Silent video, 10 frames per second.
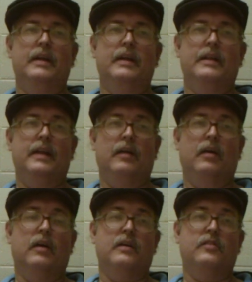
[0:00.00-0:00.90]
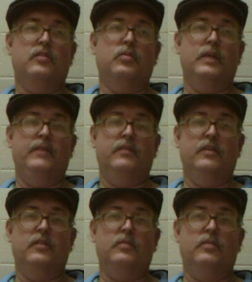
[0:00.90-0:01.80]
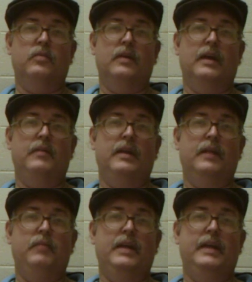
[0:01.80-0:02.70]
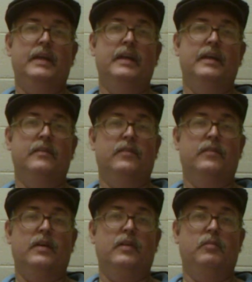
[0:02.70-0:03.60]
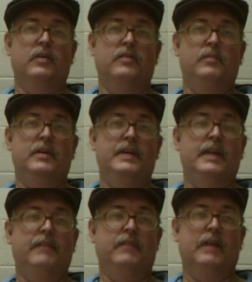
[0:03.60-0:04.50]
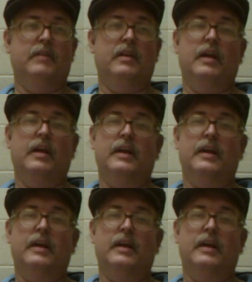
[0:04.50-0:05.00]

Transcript: Now, August 21st, we're having a meeting in front of the Books A Million at 5 o'clock.